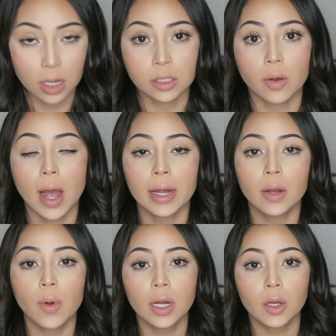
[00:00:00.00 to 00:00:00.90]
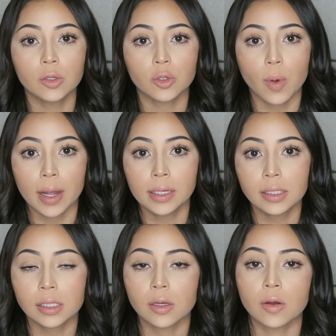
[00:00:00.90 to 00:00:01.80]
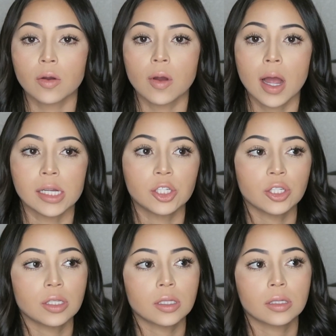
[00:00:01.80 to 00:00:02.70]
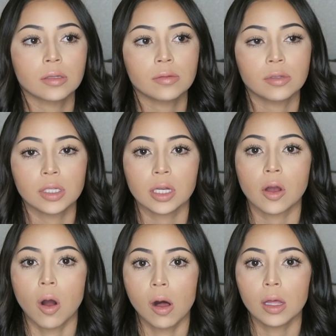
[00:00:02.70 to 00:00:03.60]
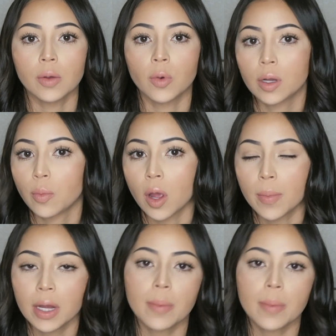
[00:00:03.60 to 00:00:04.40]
So I didn't want to go twice, so I just did it all in one appointment.